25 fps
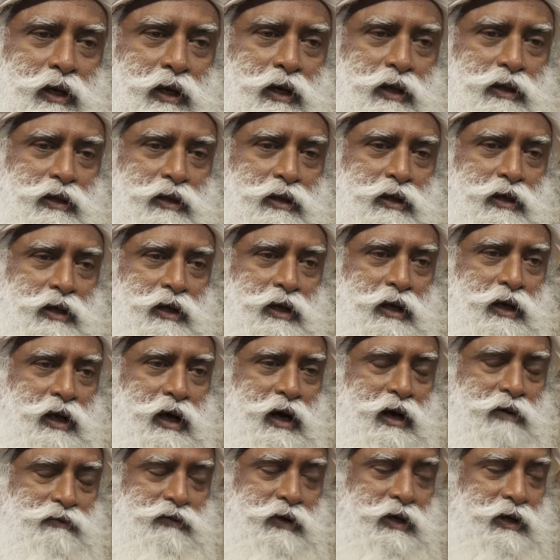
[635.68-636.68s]
In
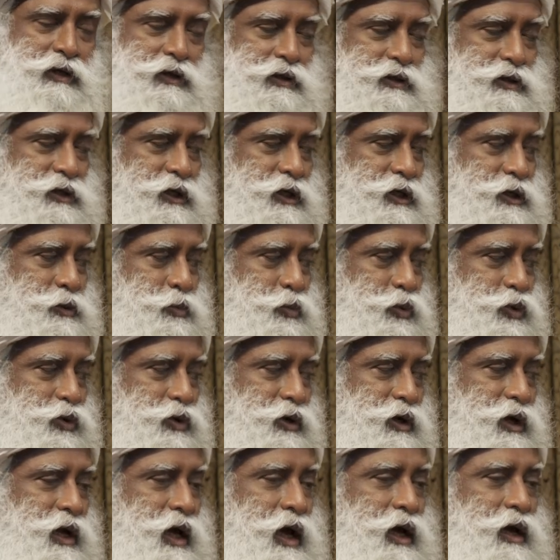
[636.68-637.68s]
3.5 acres, he's
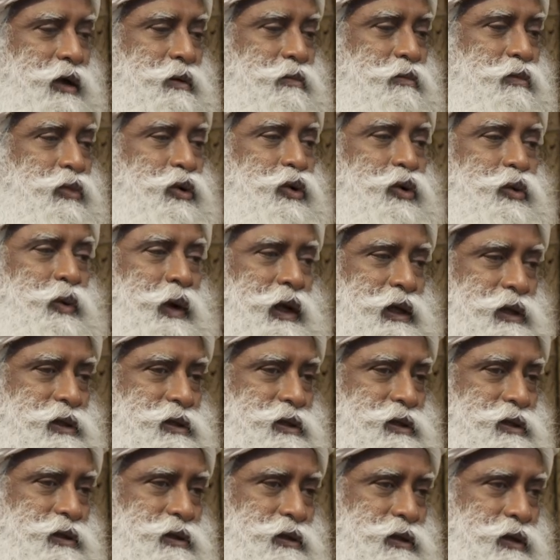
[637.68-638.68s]
put 9
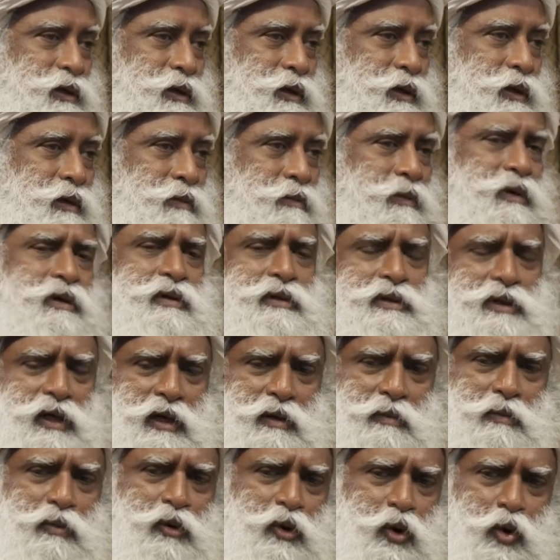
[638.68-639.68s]
borewells. Because
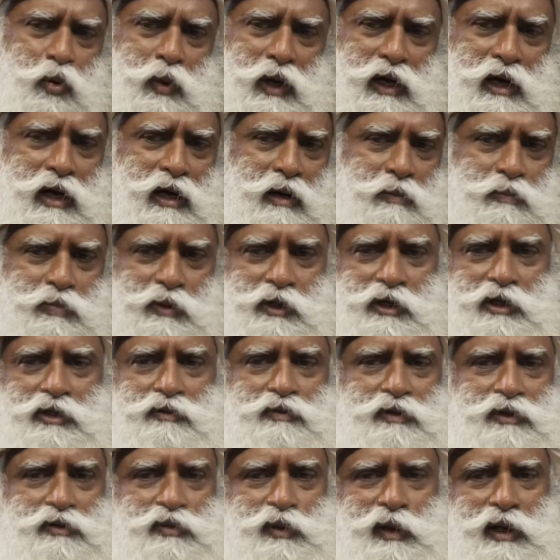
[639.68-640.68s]
there are borewell
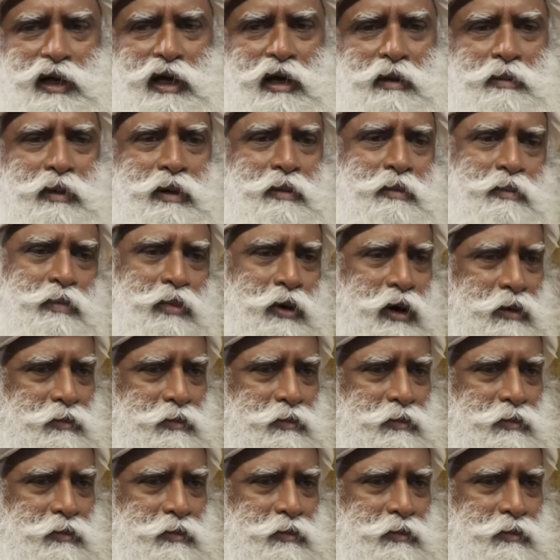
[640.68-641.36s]
companies which will come and